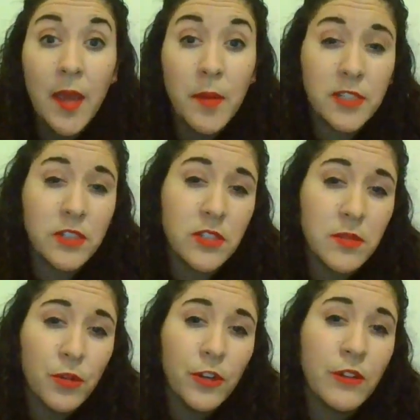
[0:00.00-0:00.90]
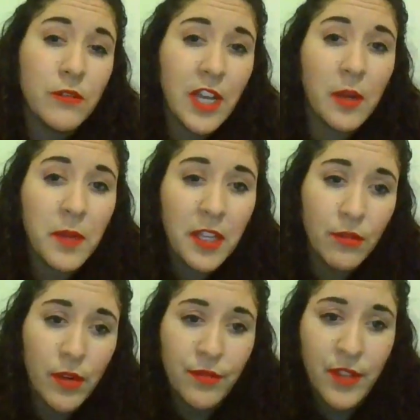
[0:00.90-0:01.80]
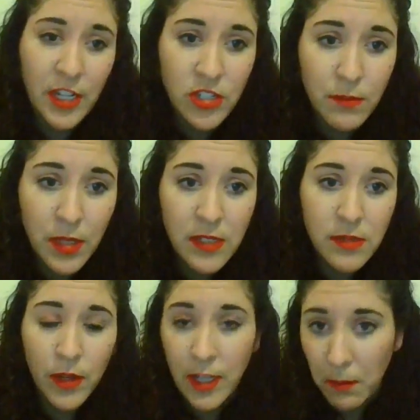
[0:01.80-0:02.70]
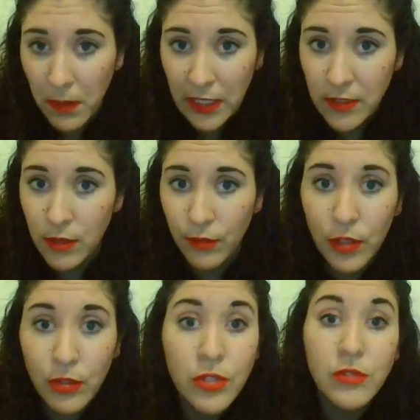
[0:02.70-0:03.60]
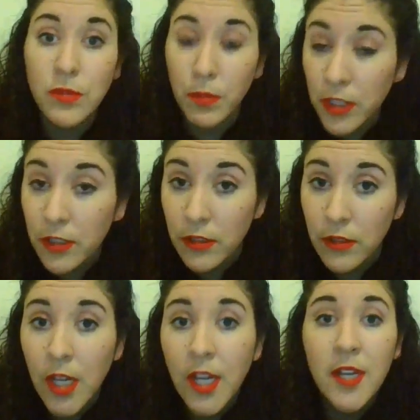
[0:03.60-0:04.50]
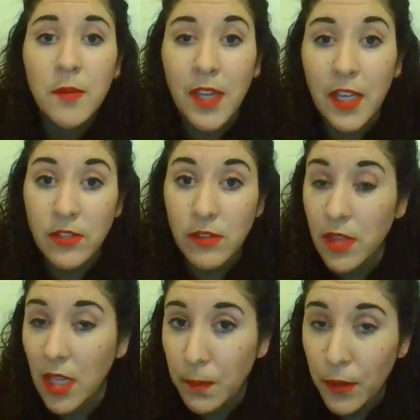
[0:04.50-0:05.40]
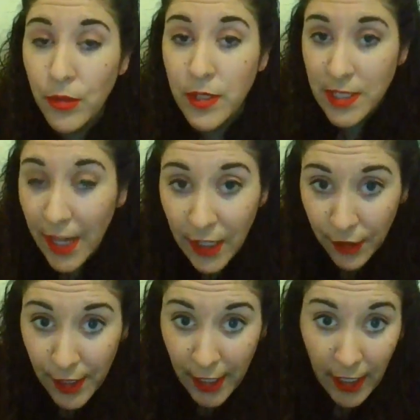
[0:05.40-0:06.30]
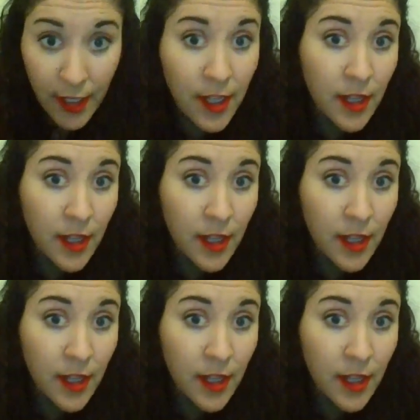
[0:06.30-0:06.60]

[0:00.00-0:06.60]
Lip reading: It's just important you tell me in the reflection piece what it means. So if you choose blue because you think blue is angry,